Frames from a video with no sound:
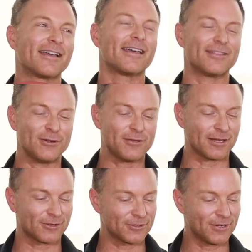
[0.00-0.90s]
Okay, the new
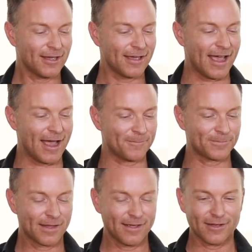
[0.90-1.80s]
thing I'll do.
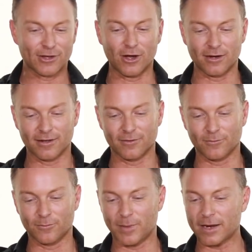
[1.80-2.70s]
God,
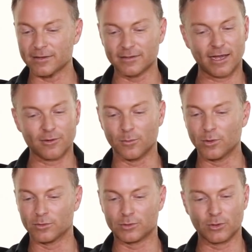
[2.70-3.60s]
back in the day when
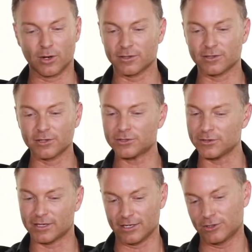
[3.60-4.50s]
we were I used to
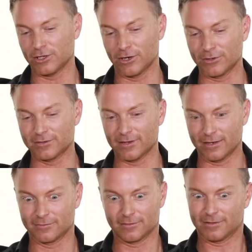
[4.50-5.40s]
do kid shows,
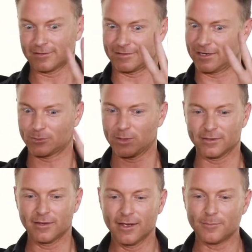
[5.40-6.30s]
and this sounds
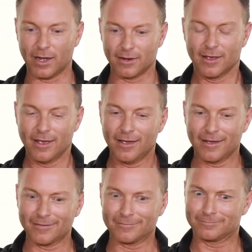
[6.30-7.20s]
weird, but
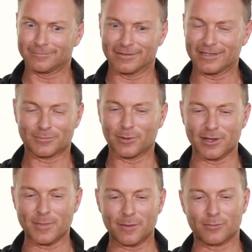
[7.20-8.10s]
that's
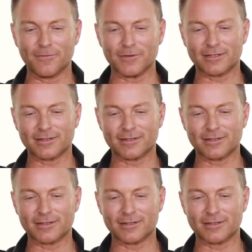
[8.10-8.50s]
probably a bad preface.